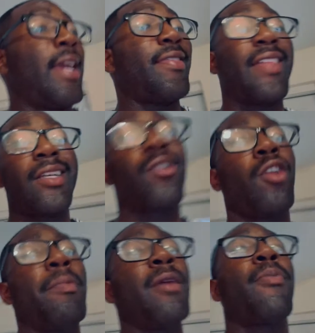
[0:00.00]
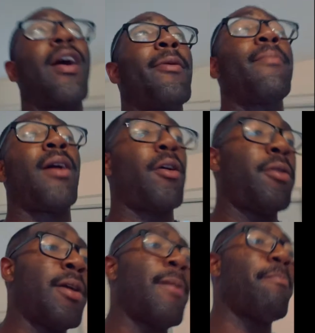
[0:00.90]
that's gonna be probably
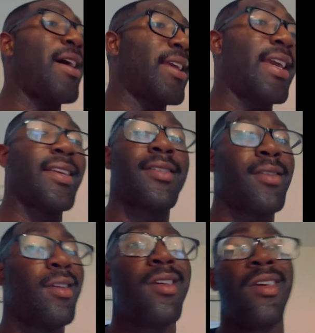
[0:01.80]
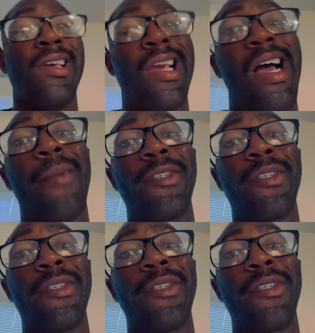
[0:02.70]
about, my guess, I'm gonna